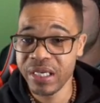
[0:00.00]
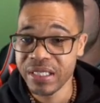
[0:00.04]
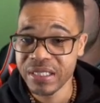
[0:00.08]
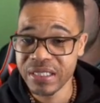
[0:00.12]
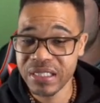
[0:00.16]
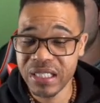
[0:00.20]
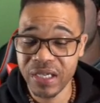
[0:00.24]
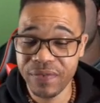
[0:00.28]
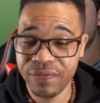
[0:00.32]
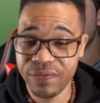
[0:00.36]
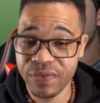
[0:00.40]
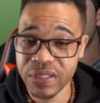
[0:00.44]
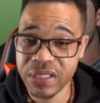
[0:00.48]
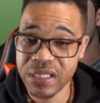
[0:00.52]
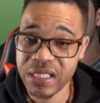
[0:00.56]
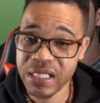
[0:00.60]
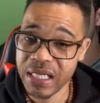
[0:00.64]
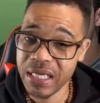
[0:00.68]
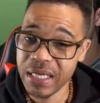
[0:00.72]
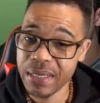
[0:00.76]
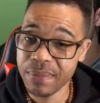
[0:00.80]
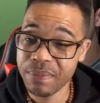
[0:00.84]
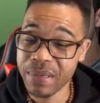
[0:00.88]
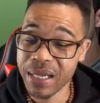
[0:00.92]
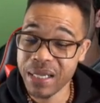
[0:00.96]
Six foot
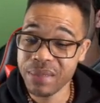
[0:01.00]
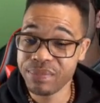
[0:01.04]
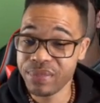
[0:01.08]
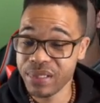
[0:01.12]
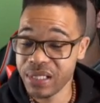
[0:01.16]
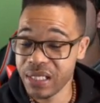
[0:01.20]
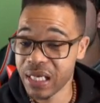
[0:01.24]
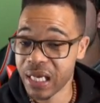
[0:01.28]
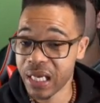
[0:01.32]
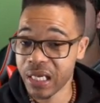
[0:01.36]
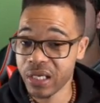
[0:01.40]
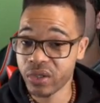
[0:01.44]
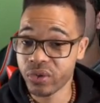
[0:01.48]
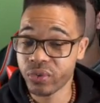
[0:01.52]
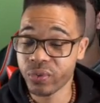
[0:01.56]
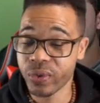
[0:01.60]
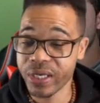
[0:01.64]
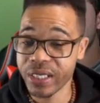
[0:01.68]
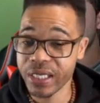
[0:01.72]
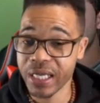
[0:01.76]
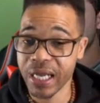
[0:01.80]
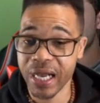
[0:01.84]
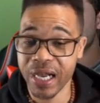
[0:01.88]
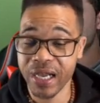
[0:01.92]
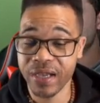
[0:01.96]
ten may be a
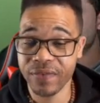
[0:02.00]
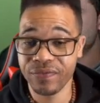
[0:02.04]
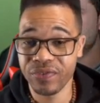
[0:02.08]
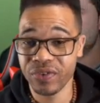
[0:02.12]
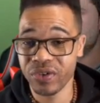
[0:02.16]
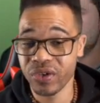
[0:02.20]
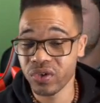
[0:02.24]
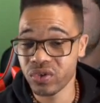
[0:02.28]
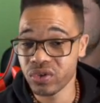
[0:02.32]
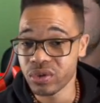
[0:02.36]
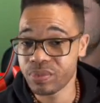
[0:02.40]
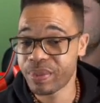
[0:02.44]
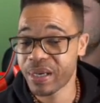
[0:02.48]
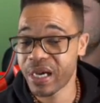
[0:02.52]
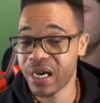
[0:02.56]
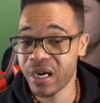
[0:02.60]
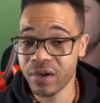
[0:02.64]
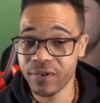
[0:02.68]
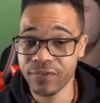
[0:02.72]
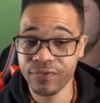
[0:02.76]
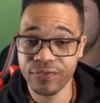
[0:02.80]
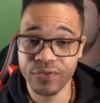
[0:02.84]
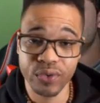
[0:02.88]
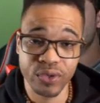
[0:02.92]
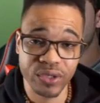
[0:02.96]
great height for those
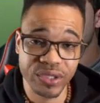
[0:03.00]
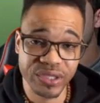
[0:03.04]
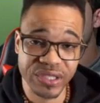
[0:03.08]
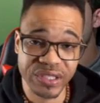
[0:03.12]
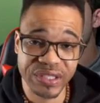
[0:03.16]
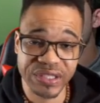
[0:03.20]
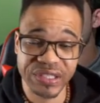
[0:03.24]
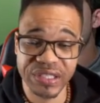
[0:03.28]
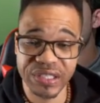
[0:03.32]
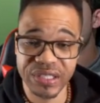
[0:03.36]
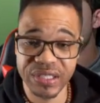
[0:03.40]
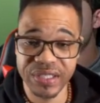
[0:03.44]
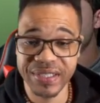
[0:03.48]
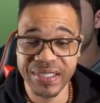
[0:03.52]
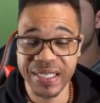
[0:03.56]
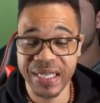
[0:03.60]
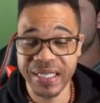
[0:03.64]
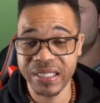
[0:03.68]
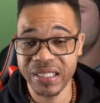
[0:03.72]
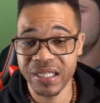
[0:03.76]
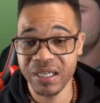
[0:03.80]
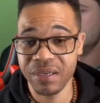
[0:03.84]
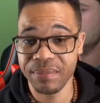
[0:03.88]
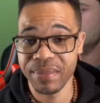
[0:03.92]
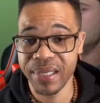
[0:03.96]
power forwards and centers
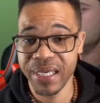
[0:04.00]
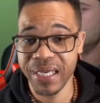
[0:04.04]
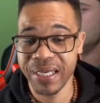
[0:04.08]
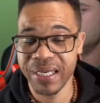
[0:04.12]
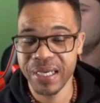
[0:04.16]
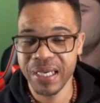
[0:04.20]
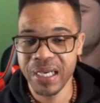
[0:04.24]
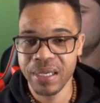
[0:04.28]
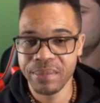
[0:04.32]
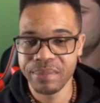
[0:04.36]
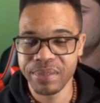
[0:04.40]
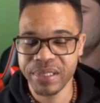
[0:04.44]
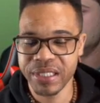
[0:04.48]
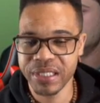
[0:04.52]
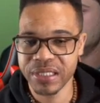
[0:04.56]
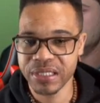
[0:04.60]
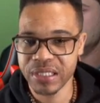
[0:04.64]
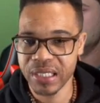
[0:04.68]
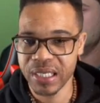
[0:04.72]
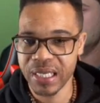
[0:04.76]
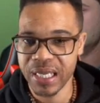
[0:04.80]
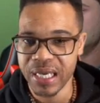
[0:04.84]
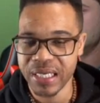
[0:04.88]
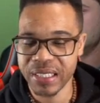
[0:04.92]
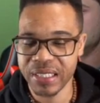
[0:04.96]
out there, man, because a
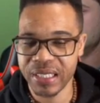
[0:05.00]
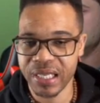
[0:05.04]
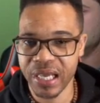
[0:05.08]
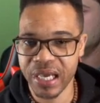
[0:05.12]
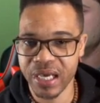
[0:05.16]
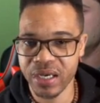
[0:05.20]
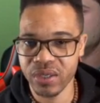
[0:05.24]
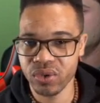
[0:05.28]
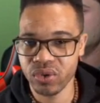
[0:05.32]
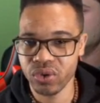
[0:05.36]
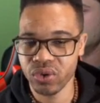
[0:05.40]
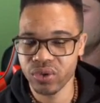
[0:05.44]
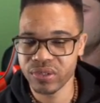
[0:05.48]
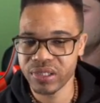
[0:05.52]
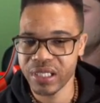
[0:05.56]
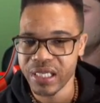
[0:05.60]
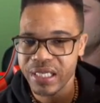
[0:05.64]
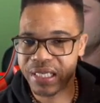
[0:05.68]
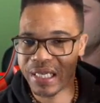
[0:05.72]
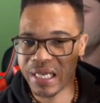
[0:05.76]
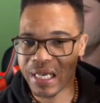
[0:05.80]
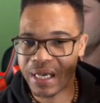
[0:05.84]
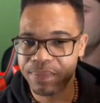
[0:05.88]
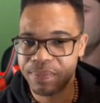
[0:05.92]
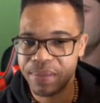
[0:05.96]
lot of categories they
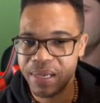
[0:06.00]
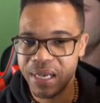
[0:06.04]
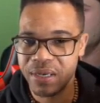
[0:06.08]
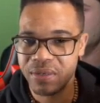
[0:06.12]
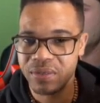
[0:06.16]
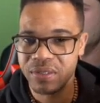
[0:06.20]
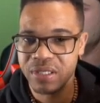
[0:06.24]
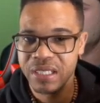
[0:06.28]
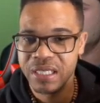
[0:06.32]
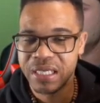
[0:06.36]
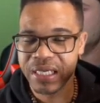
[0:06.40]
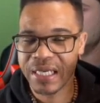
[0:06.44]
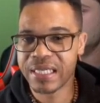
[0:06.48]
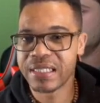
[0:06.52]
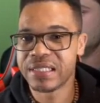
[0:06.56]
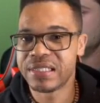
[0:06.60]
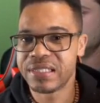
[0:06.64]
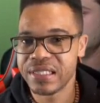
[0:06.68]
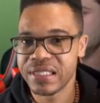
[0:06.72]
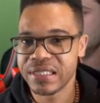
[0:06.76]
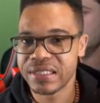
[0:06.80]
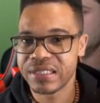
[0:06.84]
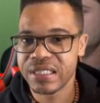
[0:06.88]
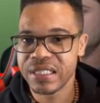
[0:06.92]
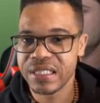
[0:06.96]
cap out at
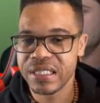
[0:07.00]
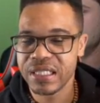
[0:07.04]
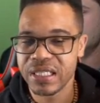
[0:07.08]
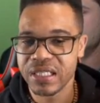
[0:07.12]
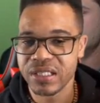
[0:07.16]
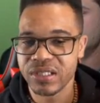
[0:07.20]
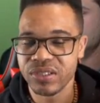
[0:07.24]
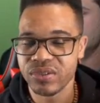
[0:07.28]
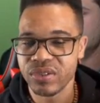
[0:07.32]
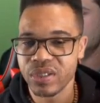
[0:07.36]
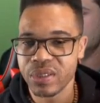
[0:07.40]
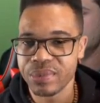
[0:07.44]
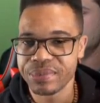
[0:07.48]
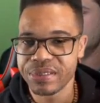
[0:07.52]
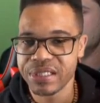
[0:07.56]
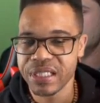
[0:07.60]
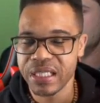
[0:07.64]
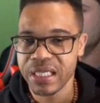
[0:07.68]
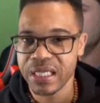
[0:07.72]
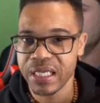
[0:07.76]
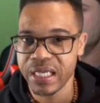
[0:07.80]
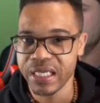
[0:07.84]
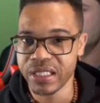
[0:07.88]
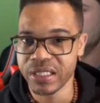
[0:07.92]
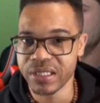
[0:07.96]
6'10. You know what I'm
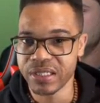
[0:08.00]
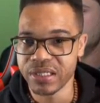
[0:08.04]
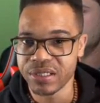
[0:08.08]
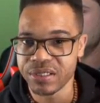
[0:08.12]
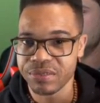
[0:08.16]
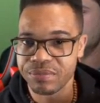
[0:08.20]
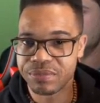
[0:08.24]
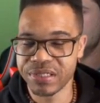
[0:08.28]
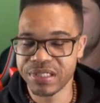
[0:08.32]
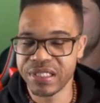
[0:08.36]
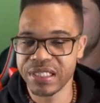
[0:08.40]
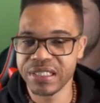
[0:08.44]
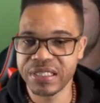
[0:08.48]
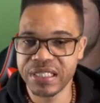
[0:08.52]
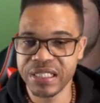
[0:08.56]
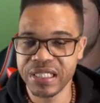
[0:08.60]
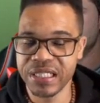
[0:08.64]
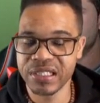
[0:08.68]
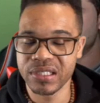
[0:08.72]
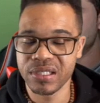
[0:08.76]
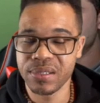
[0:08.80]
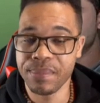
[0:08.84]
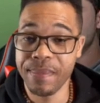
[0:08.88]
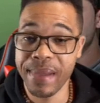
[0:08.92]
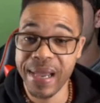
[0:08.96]
saying? Like 6'10
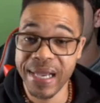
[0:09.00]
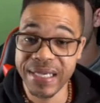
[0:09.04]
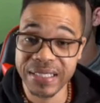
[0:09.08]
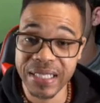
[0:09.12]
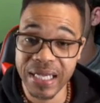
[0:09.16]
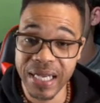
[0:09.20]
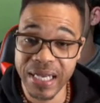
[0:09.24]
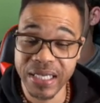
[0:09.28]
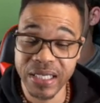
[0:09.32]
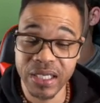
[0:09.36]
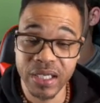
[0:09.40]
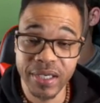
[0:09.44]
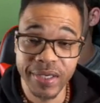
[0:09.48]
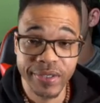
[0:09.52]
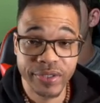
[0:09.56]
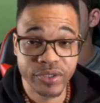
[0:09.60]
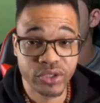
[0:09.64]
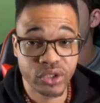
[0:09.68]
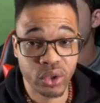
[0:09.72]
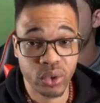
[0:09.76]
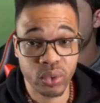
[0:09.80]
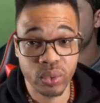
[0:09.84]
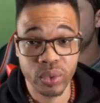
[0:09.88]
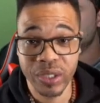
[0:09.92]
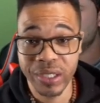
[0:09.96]
is the max height.
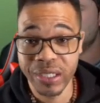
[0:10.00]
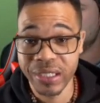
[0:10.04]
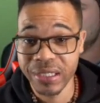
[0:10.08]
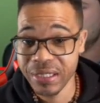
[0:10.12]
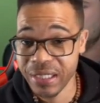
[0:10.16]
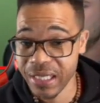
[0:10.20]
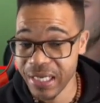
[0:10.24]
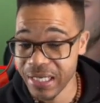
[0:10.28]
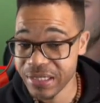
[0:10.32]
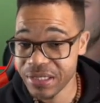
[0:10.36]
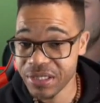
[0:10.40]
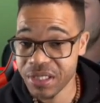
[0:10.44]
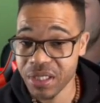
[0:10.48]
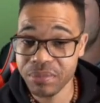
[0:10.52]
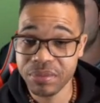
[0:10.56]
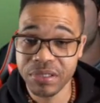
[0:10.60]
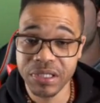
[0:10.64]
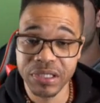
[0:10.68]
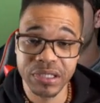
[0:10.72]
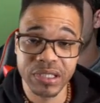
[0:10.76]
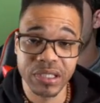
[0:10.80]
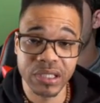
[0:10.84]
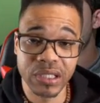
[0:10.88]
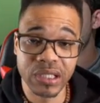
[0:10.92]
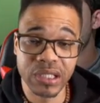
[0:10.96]
So that's
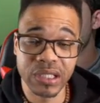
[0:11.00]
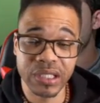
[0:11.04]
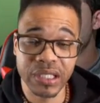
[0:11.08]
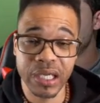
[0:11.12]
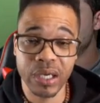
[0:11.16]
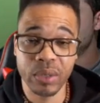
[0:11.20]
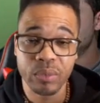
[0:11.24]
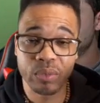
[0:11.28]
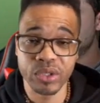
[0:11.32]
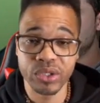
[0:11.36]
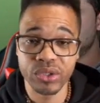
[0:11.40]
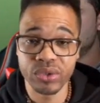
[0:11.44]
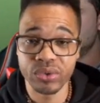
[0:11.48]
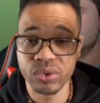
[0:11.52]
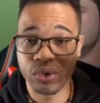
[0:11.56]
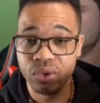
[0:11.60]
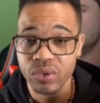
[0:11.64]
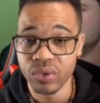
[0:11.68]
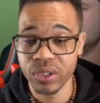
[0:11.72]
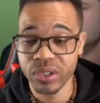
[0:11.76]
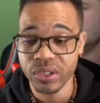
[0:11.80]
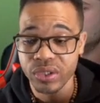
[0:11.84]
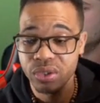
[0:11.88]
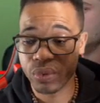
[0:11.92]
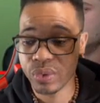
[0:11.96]
something to look at when you're
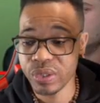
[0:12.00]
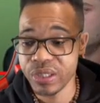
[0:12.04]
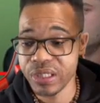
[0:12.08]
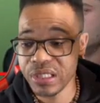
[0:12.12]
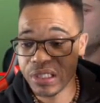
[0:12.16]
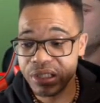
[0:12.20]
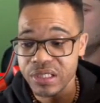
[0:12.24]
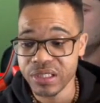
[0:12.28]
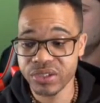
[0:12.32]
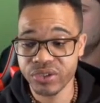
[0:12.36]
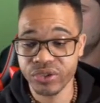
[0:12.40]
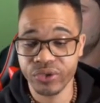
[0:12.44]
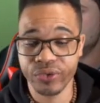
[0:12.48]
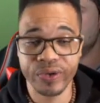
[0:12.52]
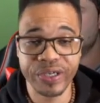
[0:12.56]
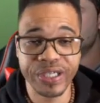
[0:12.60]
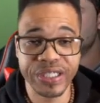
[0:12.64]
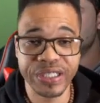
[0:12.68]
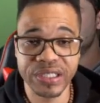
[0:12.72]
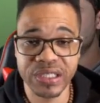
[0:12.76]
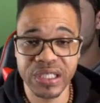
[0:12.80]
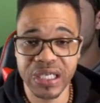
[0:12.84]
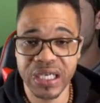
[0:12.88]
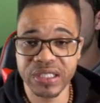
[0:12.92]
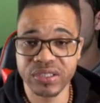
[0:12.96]
going through these
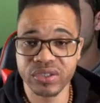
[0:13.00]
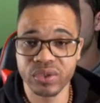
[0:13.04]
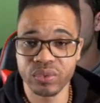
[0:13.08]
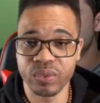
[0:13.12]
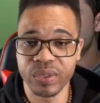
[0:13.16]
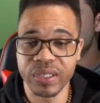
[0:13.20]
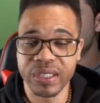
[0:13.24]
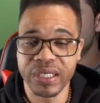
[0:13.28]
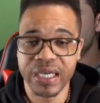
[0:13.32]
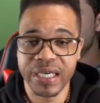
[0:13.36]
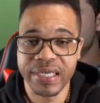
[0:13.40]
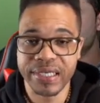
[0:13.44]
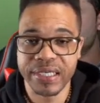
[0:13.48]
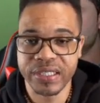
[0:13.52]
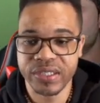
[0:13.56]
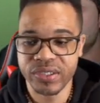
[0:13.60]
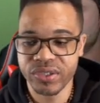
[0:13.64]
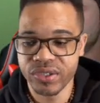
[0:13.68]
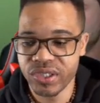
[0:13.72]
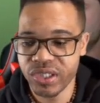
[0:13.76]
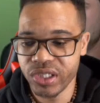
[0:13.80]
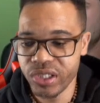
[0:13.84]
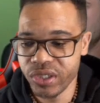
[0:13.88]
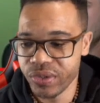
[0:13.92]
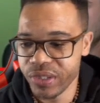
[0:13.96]
screenshots or whatnot that you
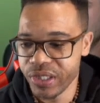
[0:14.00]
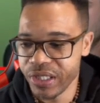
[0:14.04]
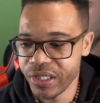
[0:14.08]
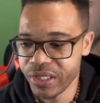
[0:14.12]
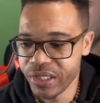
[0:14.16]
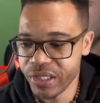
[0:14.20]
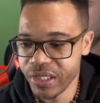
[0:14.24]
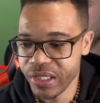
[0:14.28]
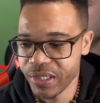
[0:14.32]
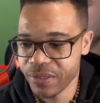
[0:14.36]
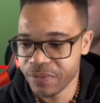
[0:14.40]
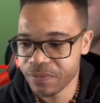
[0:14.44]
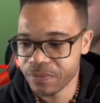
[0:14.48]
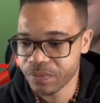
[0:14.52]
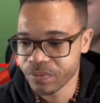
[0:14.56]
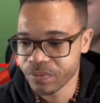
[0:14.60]
see on the internet.